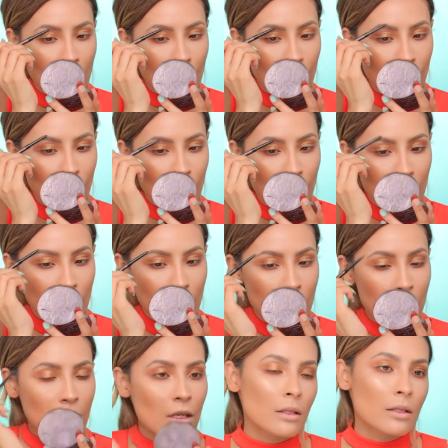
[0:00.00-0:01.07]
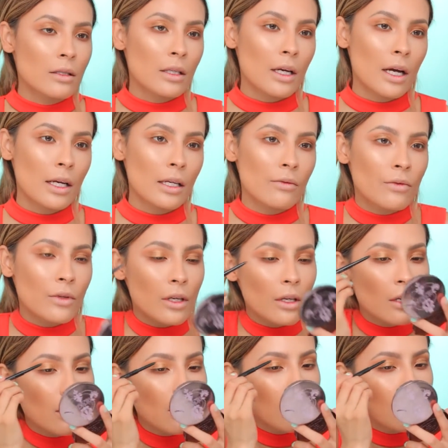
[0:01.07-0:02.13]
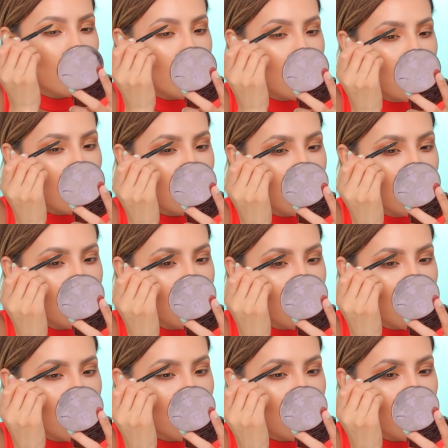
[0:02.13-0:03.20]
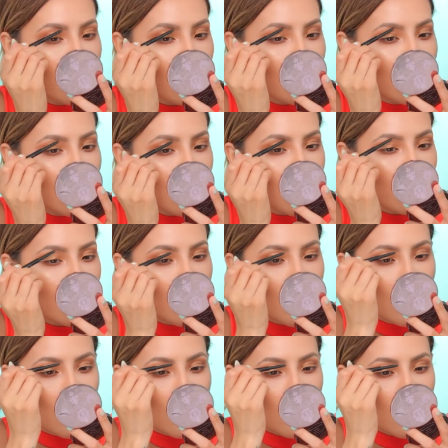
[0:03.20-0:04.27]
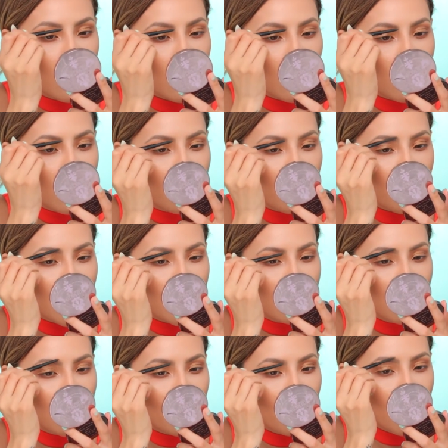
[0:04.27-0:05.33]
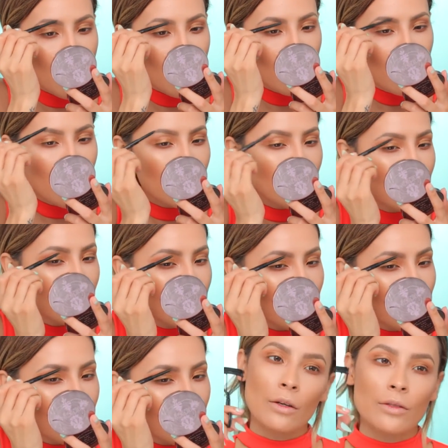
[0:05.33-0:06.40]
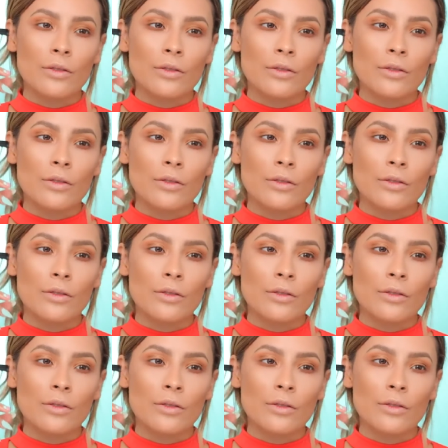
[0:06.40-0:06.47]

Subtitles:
upwards to kind of give a little bit more of a messy brow kind of look.